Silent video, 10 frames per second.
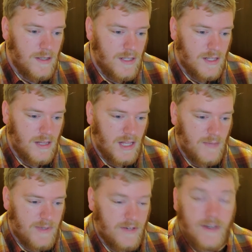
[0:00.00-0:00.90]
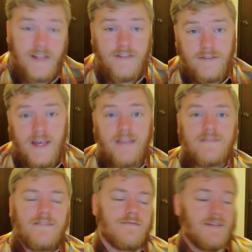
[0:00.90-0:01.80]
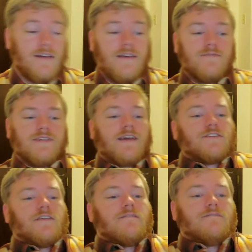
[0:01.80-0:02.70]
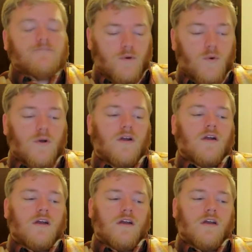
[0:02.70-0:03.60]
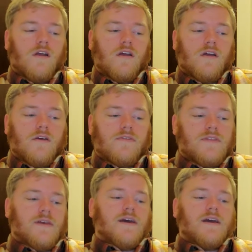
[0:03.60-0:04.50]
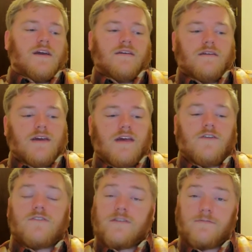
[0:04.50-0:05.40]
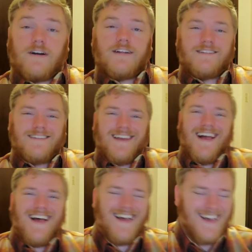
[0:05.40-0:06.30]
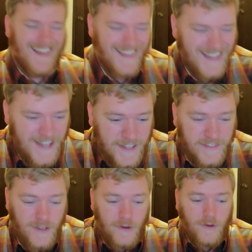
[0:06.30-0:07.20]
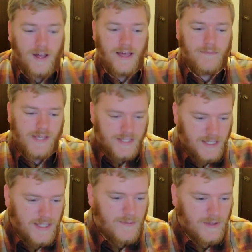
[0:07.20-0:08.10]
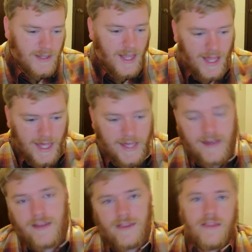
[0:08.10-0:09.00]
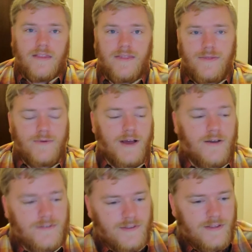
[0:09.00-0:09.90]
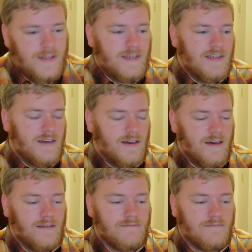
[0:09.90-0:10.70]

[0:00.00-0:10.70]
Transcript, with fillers: Let me go ahead and do that. So yeah, it was actually four that I had already watched. so I basically been lying throughout the uh,